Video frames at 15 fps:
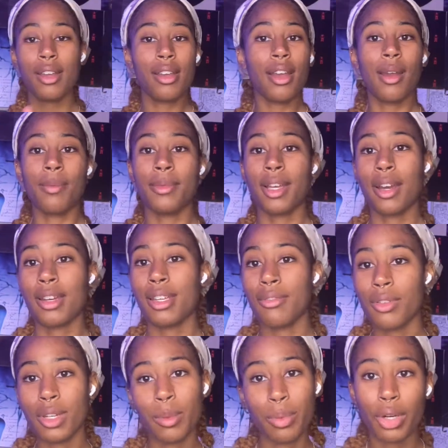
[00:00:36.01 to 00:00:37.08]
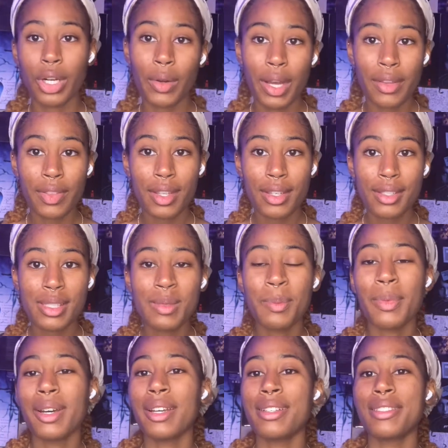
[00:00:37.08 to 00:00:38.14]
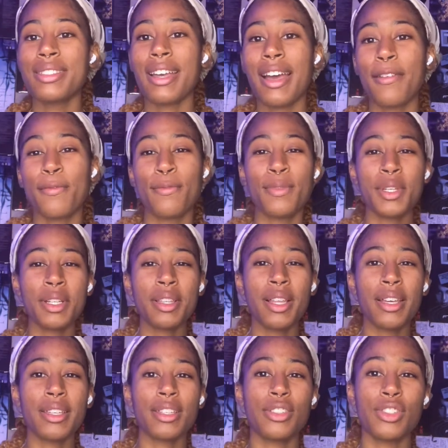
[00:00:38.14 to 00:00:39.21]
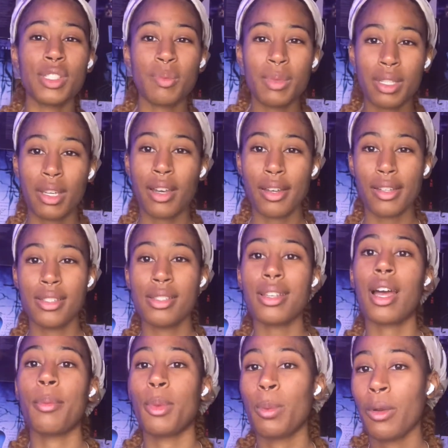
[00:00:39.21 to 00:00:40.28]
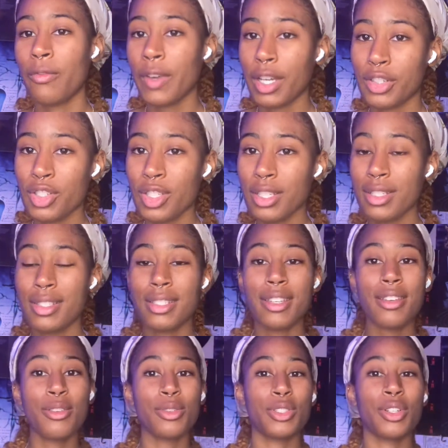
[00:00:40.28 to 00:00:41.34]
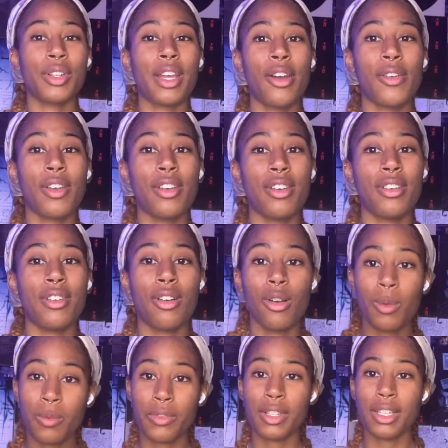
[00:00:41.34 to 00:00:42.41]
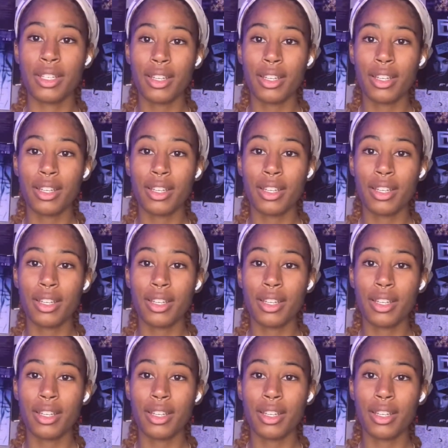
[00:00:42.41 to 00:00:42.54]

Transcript: I'm not even a pro at this, but I feel like just because I'm a perfectionist, it'll turn out good, hopefully.